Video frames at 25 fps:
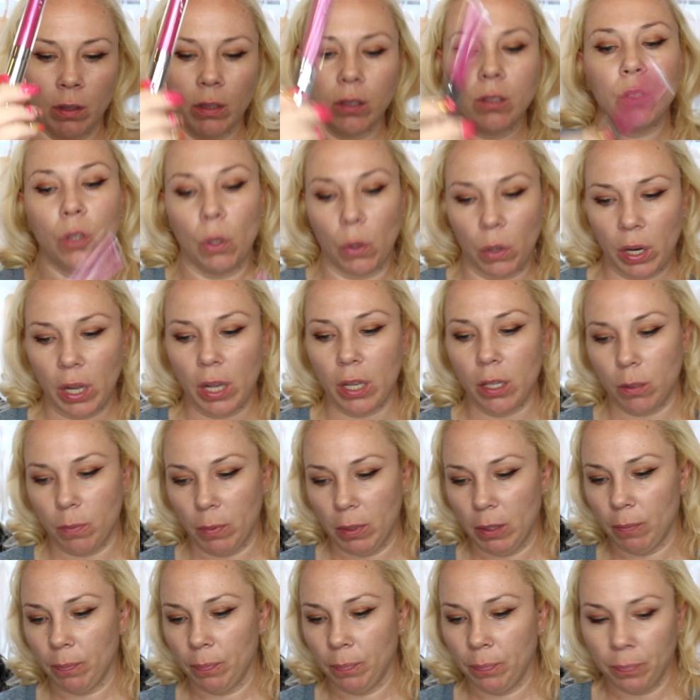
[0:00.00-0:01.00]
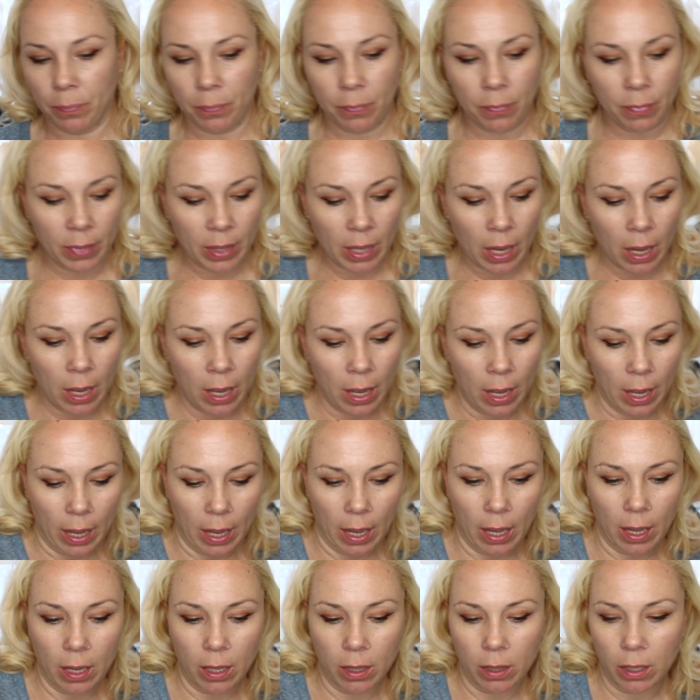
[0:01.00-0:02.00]
Sonia Esmond.
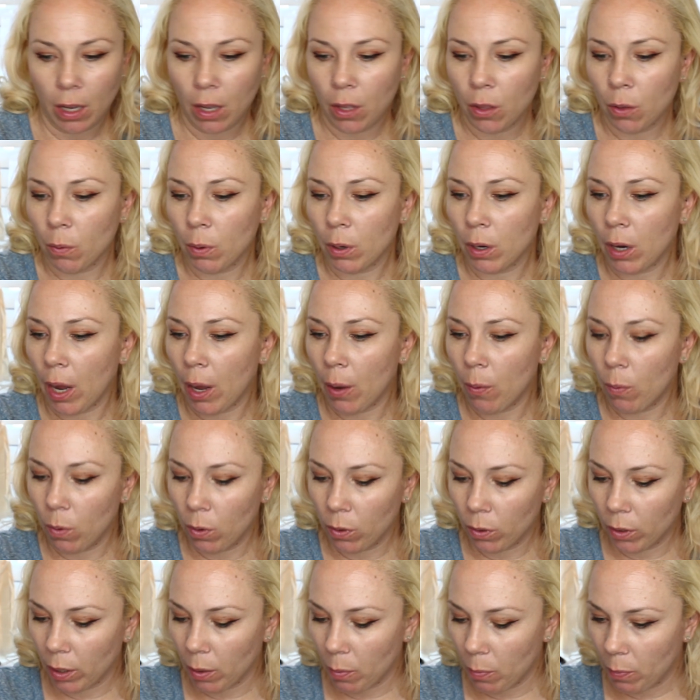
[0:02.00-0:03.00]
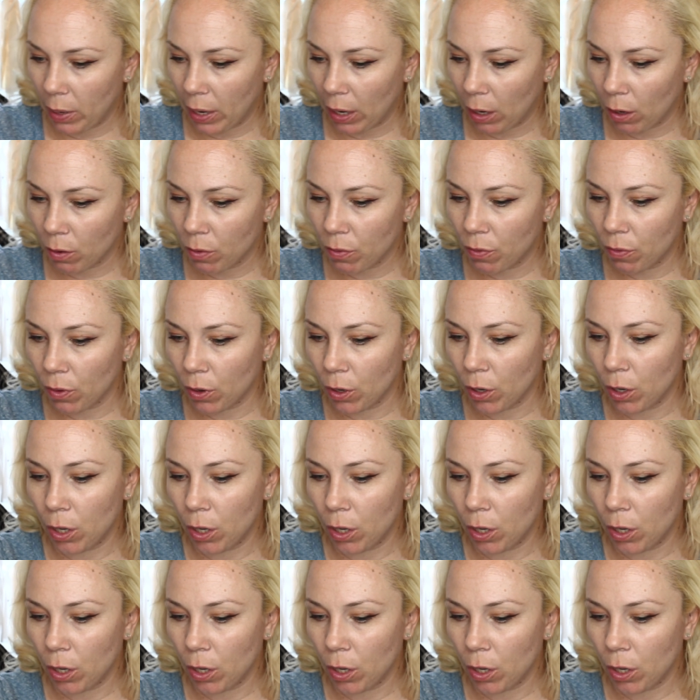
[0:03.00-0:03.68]
And the other one I will compare for